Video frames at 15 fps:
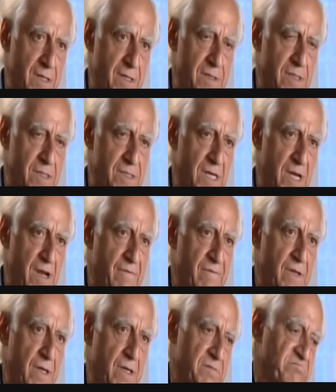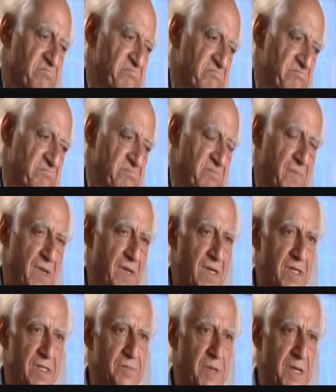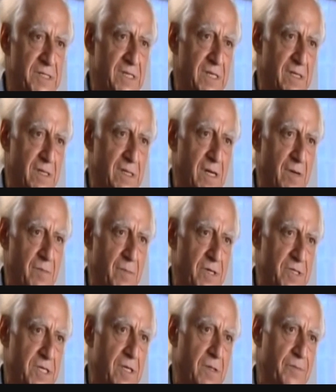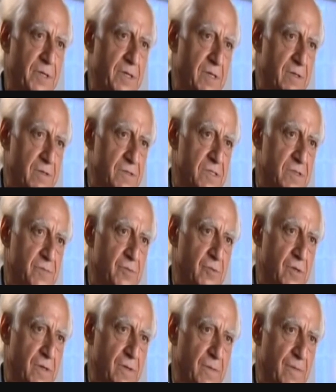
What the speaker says: that doesn't have that is basically not much help in close support.